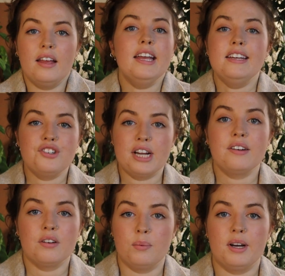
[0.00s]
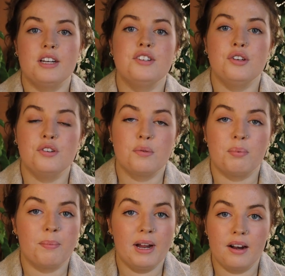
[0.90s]
in general what I do to
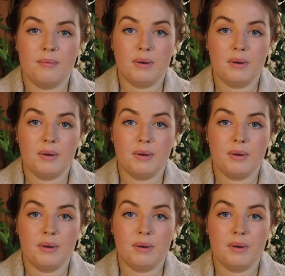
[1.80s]
prepare